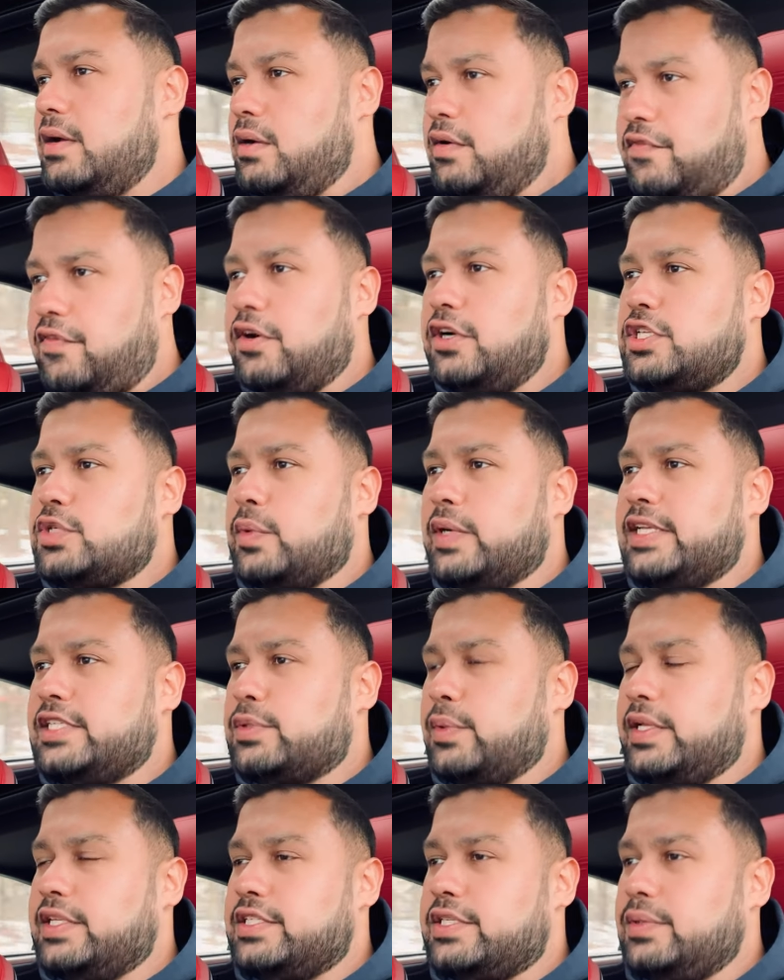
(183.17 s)
For twenty
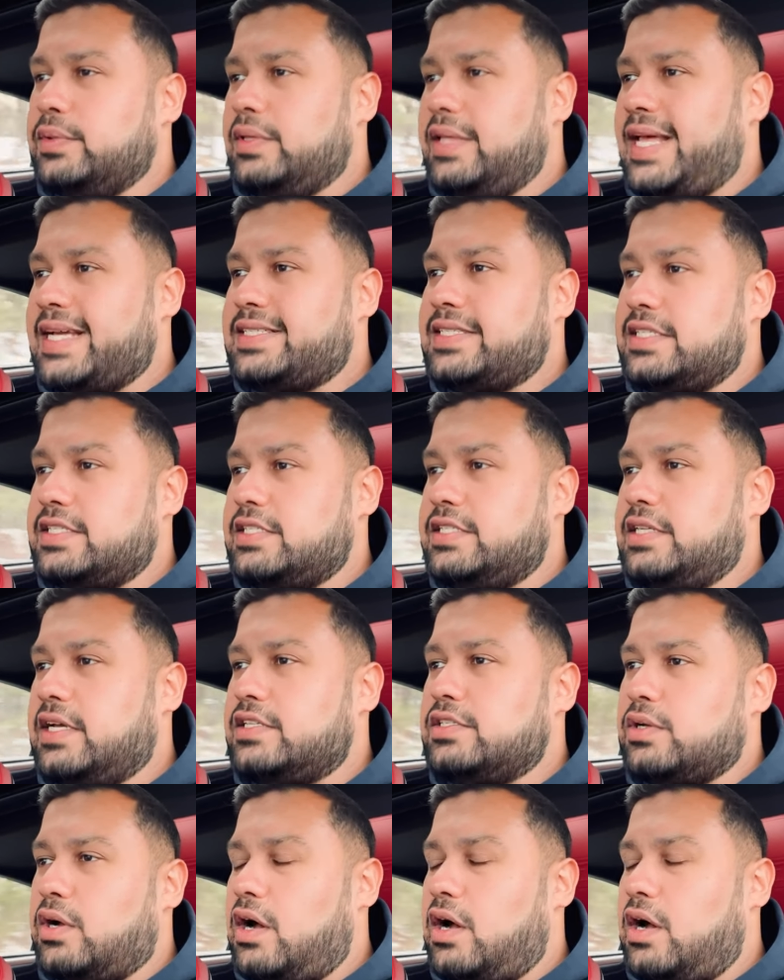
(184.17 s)
twenty-two, Lexus does